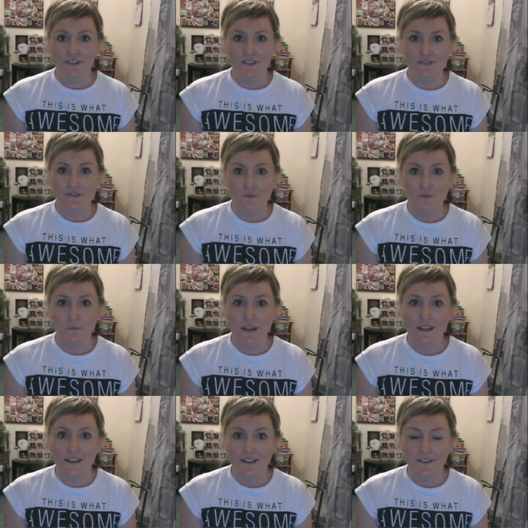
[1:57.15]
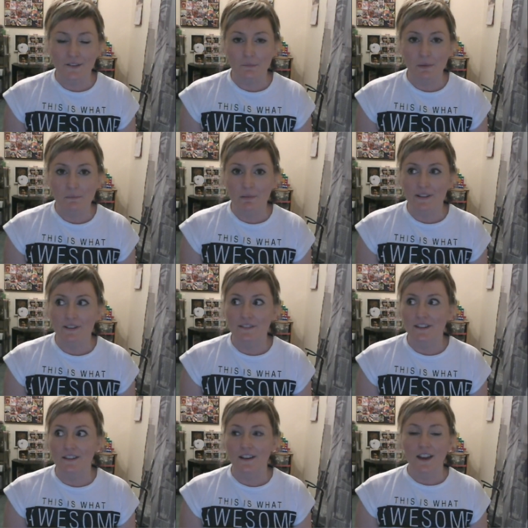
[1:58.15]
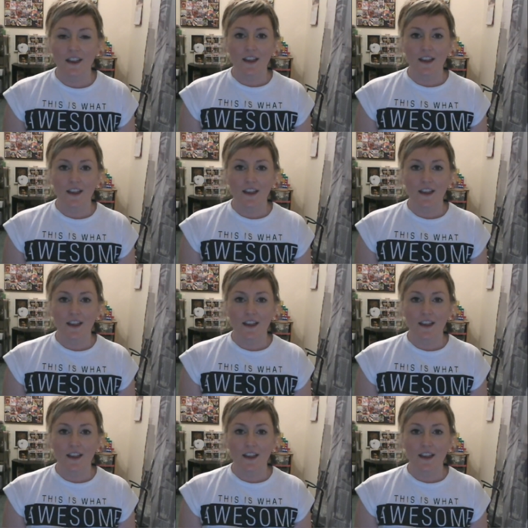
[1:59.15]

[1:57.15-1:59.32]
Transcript: are so many other people out there